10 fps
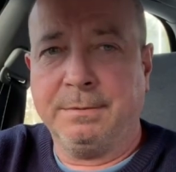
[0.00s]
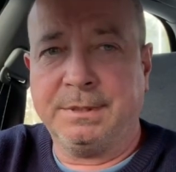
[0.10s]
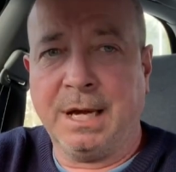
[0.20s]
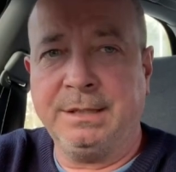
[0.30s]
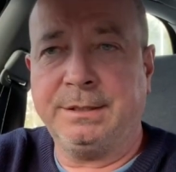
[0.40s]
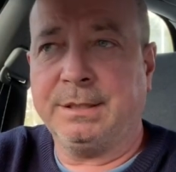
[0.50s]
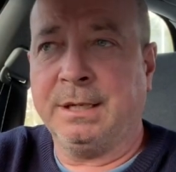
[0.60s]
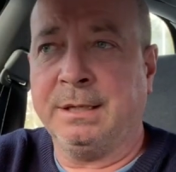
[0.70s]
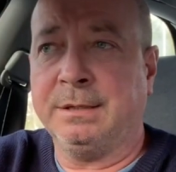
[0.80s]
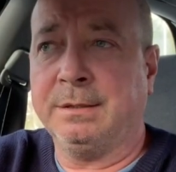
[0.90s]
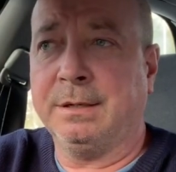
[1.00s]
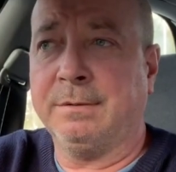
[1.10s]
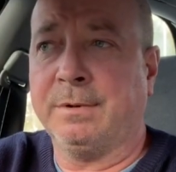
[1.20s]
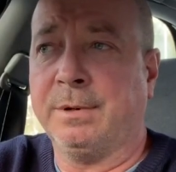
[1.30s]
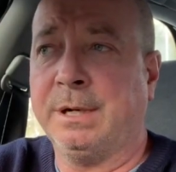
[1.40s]
taste and
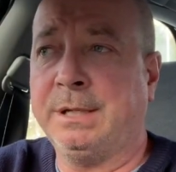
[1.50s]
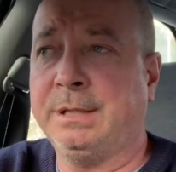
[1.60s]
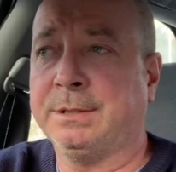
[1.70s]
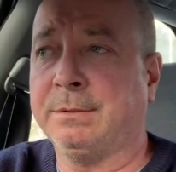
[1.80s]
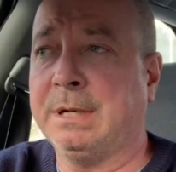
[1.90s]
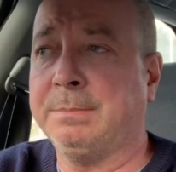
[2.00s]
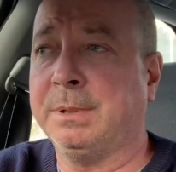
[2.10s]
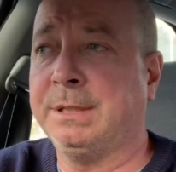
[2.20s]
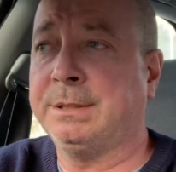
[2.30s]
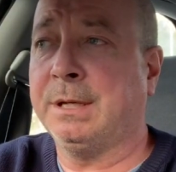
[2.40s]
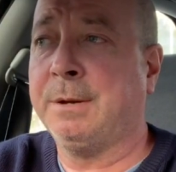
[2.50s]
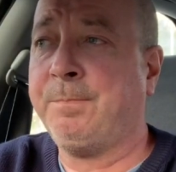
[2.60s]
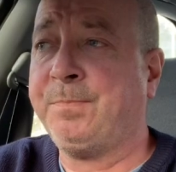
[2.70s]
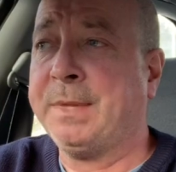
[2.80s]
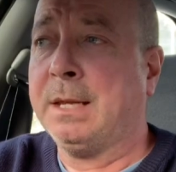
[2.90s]
variety. It's a great pizza.
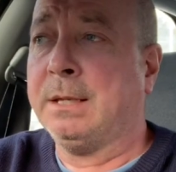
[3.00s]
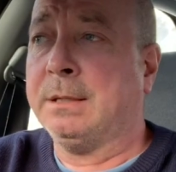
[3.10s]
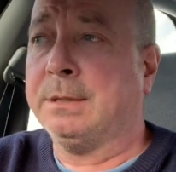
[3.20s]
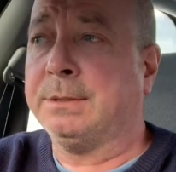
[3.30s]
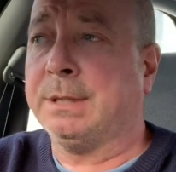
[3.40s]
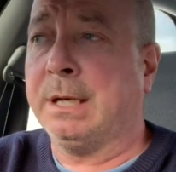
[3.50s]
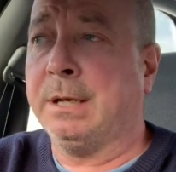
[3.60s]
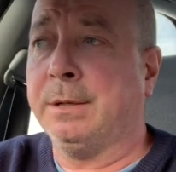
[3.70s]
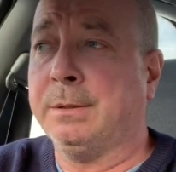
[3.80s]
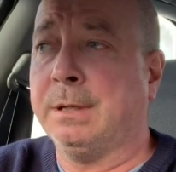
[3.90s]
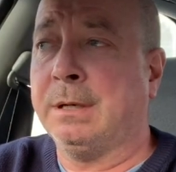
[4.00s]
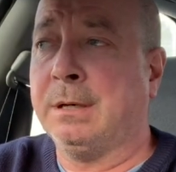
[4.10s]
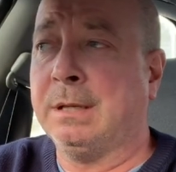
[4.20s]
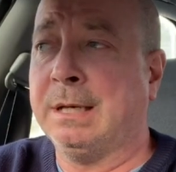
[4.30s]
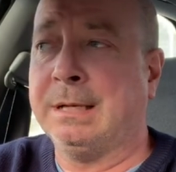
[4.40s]
So
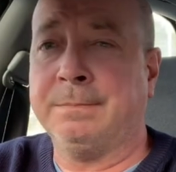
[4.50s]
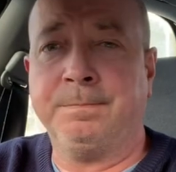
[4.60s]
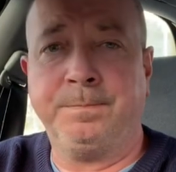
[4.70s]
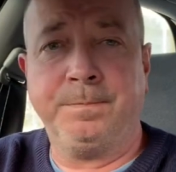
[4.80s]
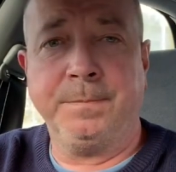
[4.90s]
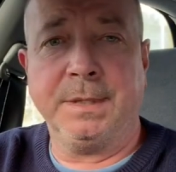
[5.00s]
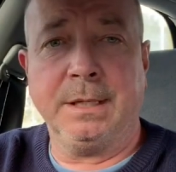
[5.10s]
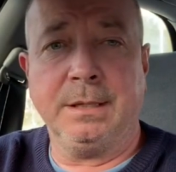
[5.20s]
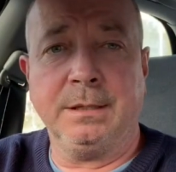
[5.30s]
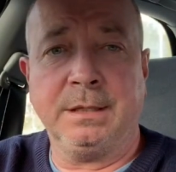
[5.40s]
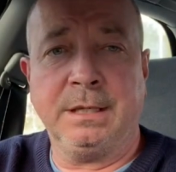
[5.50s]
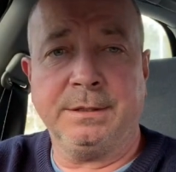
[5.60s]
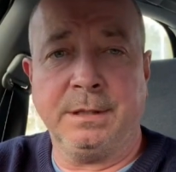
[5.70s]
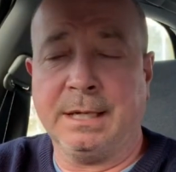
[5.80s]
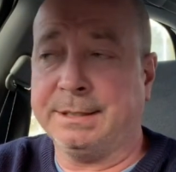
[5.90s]
I'll um,
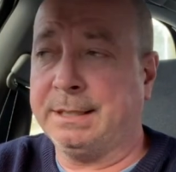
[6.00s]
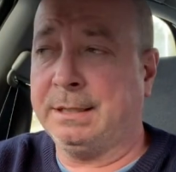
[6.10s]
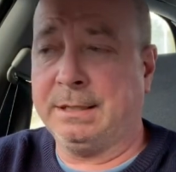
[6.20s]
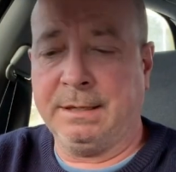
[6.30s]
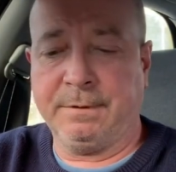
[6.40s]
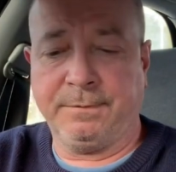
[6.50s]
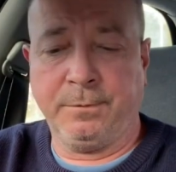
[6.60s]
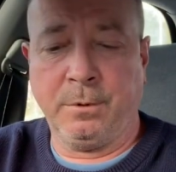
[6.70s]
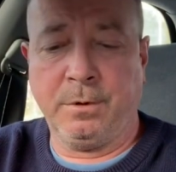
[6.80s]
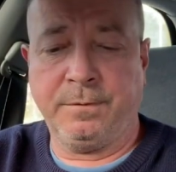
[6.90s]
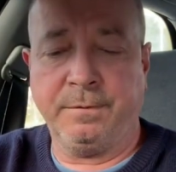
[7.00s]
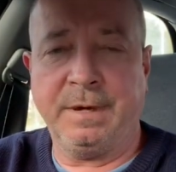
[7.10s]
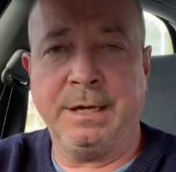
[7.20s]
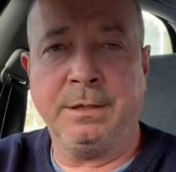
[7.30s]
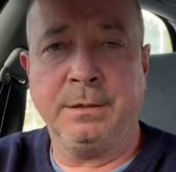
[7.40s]
give, like I said, give it four for
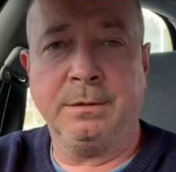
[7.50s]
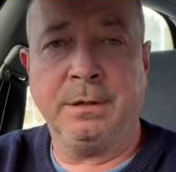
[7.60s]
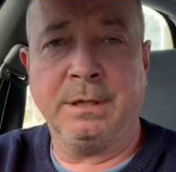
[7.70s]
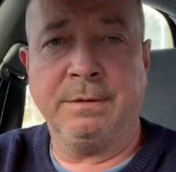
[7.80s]
value. I'll